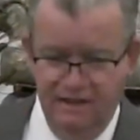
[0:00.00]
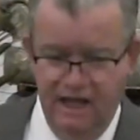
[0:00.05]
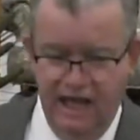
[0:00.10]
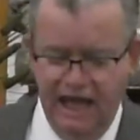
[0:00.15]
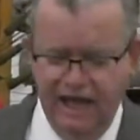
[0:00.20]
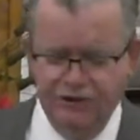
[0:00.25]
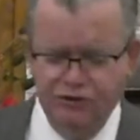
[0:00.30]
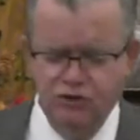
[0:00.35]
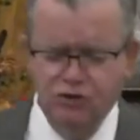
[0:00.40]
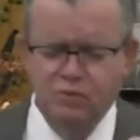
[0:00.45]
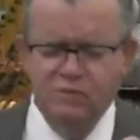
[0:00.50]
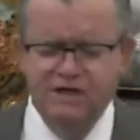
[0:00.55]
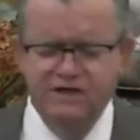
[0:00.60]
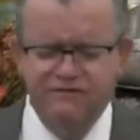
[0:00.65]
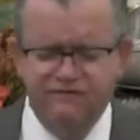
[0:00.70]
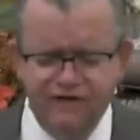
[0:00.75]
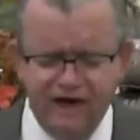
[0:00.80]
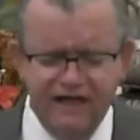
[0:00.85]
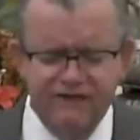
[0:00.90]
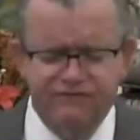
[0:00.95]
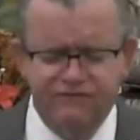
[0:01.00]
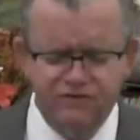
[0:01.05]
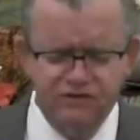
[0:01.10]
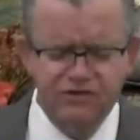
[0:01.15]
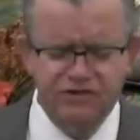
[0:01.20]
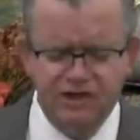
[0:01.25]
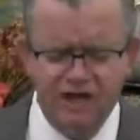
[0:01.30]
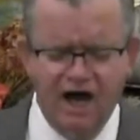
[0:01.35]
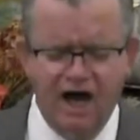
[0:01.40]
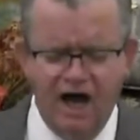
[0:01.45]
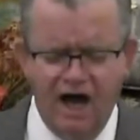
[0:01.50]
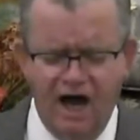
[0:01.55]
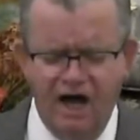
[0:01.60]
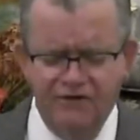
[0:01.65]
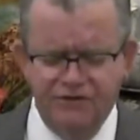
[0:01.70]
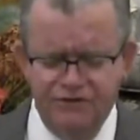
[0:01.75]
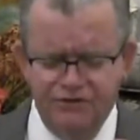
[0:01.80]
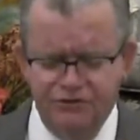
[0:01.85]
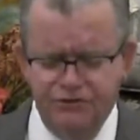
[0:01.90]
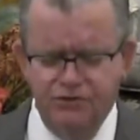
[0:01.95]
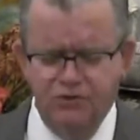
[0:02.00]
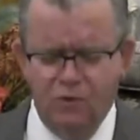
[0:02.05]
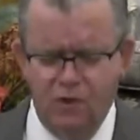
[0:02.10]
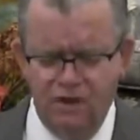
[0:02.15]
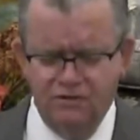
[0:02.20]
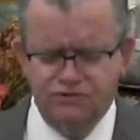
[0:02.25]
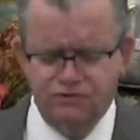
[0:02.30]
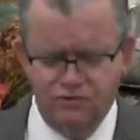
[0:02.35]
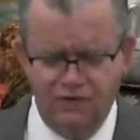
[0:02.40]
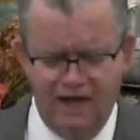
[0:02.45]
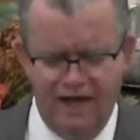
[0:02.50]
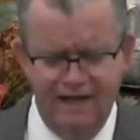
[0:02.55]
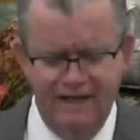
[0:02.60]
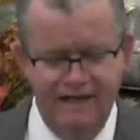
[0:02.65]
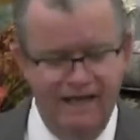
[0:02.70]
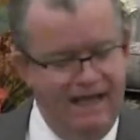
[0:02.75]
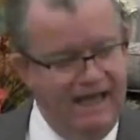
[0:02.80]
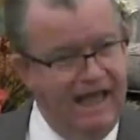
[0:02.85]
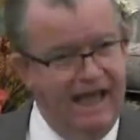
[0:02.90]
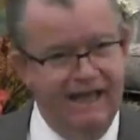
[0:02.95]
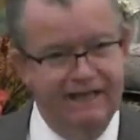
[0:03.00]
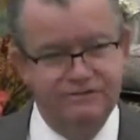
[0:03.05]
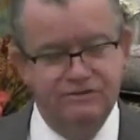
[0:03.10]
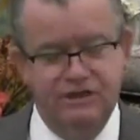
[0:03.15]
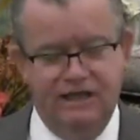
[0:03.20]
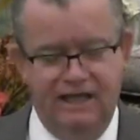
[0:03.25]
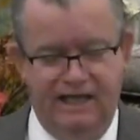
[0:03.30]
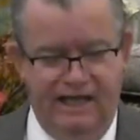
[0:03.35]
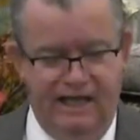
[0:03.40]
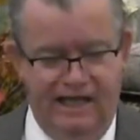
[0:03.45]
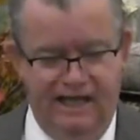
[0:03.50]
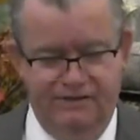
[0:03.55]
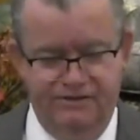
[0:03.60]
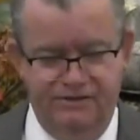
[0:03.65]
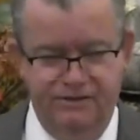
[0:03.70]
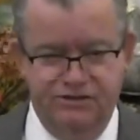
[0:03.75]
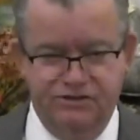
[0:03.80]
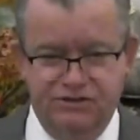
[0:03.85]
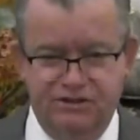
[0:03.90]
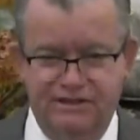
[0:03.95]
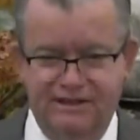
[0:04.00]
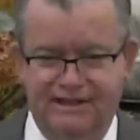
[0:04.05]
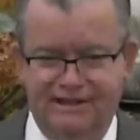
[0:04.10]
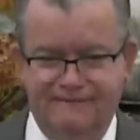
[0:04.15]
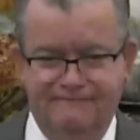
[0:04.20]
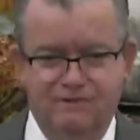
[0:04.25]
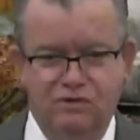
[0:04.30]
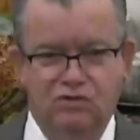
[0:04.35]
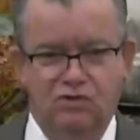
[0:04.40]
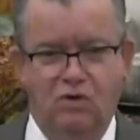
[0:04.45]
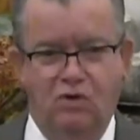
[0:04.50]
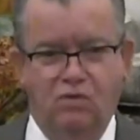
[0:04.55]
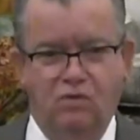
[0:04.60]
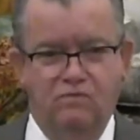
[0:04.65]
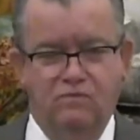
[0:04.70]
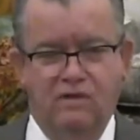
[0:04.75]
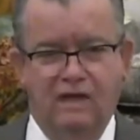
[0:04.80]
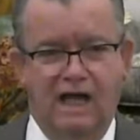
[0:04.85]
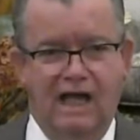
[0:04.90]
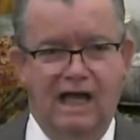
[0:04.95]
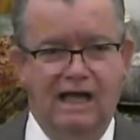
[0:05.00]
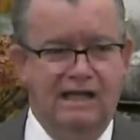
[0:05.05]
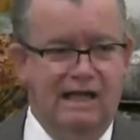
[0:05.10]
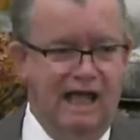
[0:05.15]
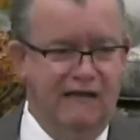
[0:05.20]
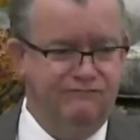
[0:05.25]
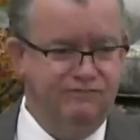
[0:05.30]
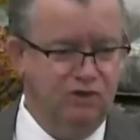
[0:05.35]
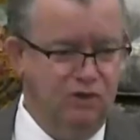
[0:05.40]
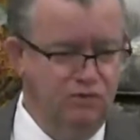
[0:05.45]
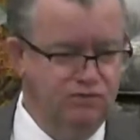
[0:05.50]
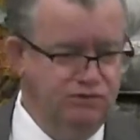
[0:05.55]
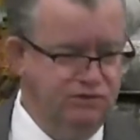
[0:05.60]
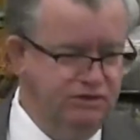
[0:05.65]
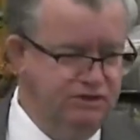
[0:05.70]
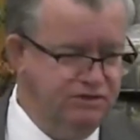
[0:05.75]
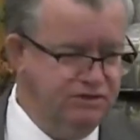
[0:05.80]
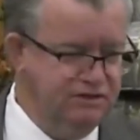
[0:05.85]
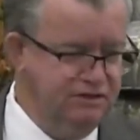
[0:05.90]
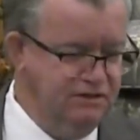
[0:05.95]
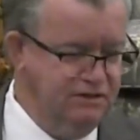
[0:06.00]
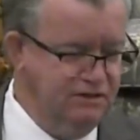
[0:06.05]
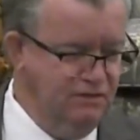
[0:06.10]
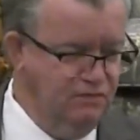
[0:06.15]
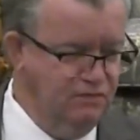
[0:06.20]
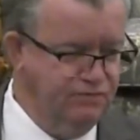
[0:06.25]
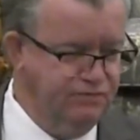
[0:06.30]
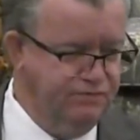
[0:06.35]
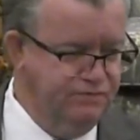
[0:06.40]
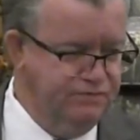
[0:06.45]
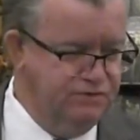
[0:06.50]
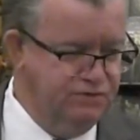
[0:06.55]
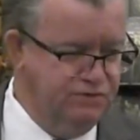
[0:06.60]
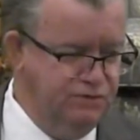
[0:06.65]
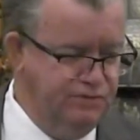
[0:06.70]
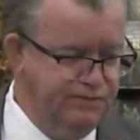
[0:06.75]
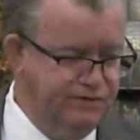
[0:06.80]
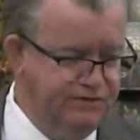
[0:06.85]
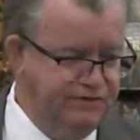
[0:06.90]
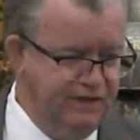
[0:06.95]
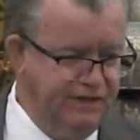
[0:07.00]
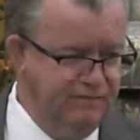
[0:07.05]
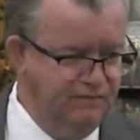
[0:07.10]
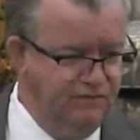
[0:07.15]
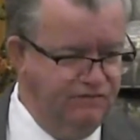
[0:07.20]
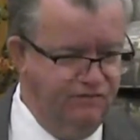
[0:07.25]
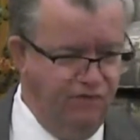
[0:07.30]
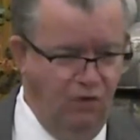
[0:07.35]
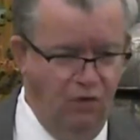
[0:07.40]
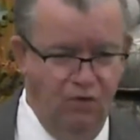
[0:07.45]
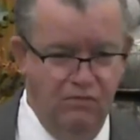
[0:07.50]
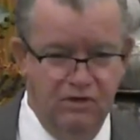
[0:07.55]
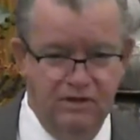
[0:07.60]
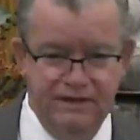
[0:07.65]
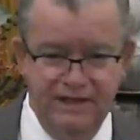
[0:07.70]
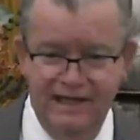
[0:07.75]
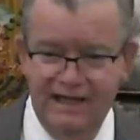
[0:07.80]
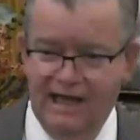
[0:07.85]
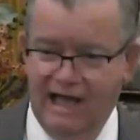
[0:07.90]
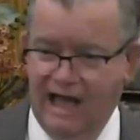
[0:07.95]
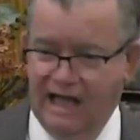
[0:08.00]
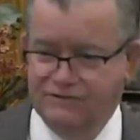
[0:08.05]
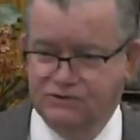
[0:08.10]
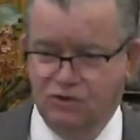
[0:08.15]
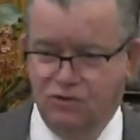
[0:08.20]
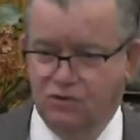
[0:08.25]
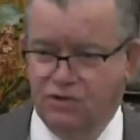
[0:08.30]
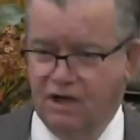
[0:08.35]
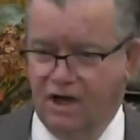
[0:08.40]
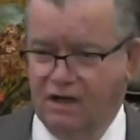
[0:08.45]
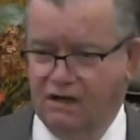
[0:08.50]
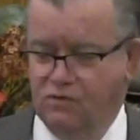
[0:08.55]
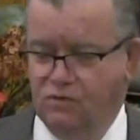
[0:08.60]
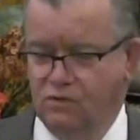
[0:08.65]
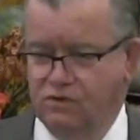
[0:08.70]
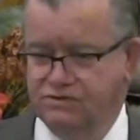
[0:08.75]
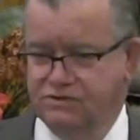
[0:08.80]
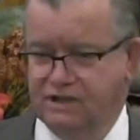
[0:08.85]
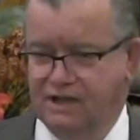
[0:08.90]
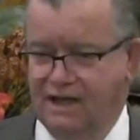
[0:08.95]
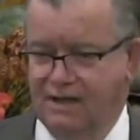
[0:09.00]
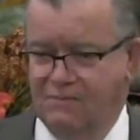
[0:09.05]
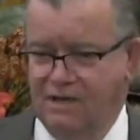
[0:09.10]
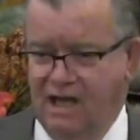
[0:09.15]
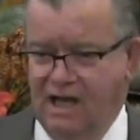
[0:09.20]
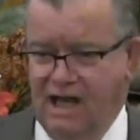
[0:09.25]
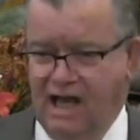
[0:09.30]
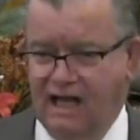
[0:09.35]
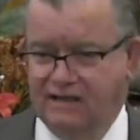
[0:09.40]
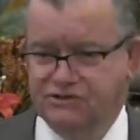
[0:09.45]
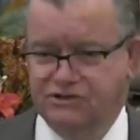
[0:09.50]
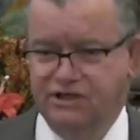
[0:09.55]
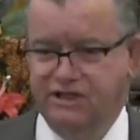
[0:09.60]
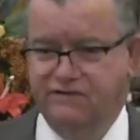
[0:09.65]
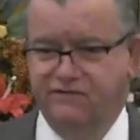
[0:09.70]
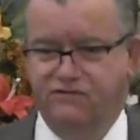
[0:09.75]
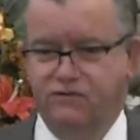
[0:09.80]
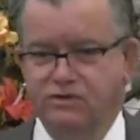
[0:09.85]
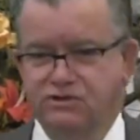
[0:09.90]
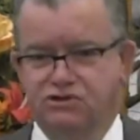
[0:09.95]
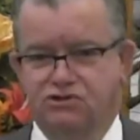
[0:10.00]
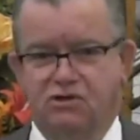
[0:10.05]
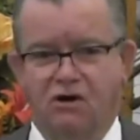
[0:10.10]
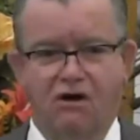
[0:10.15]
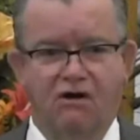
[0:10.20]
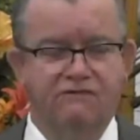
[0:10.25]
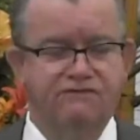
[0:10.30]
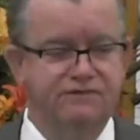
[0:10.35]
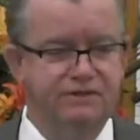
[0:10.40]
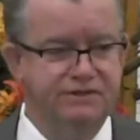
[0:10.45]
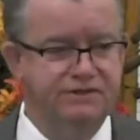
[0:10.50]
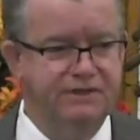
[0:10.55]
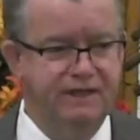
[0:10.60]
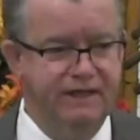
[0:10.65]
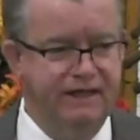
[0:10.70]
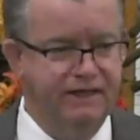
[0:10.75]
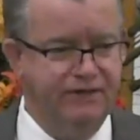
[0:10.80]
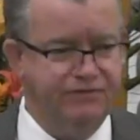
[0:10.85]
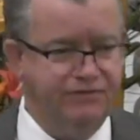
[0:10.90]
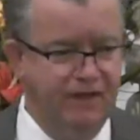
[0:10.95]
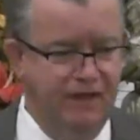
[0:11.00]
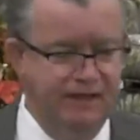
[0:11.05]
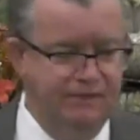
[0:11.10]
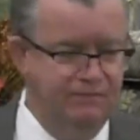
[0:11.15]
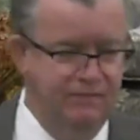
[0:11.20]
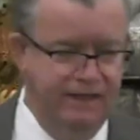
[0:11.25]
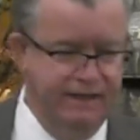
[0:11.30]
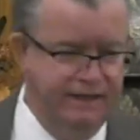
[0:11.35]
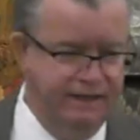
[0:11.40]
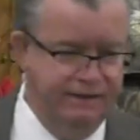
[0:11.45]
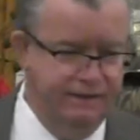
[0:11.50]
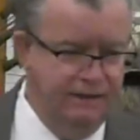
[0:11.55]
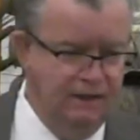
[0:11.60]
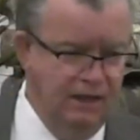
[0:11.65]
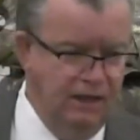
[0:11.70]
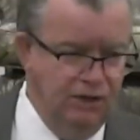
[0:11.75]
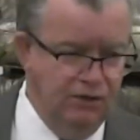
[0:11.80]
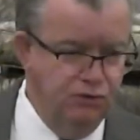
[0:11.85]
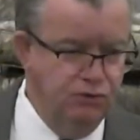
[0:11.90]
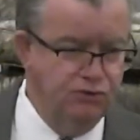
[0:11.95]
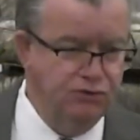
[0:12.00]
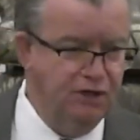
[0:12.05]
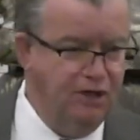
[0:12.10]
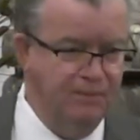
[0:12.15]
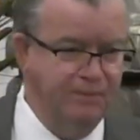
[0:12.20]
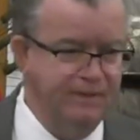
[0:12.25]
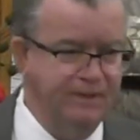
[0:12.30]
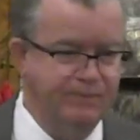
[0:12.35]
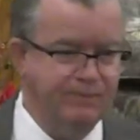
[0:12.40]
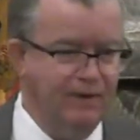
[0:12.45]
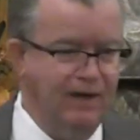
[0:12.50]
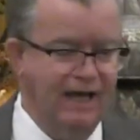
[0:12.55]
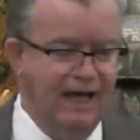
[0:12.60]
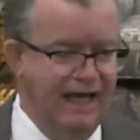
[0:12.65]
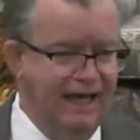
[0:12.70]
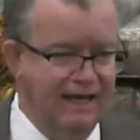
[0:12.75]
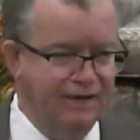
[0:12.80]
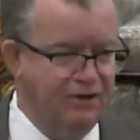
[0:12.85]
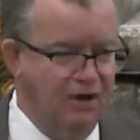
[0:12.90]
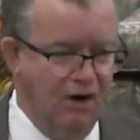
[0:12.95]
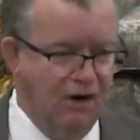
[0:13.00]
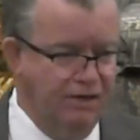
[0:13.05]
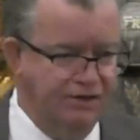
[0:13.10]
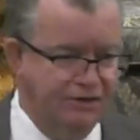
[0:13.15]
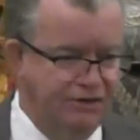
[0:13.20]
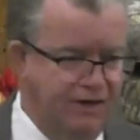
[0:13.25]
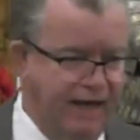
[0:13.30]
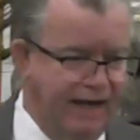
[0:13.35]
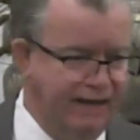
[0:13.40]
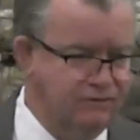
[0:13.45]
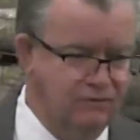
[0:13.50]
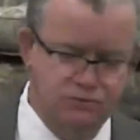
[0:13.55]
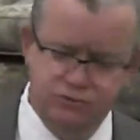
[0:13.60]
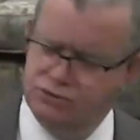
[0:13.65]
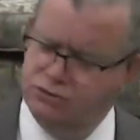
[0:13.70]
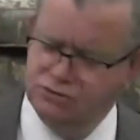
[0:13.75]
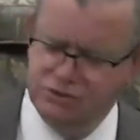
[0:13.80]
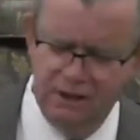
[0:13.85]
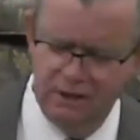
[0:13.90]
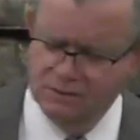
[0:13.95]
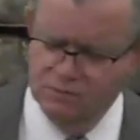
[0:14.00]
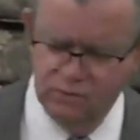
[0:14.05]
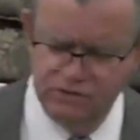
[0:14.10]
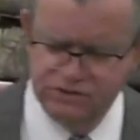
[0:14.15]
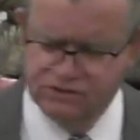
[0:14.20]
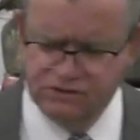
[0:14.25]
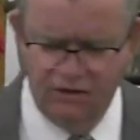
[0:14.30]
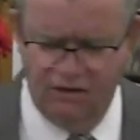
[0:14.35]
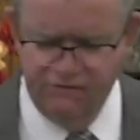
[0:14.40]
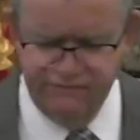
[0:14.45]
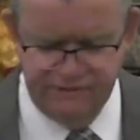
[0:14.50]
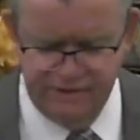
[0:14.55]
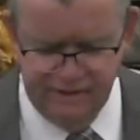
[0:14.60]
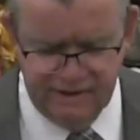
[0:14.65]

And you be faithful to God and do what's right. And, and just, you know, I, have told you this little old stupid thing before, but I told Carolyn one time, I said, if we starve to death, amen, you tell people I had a heart attack. Don't you tell them we starved to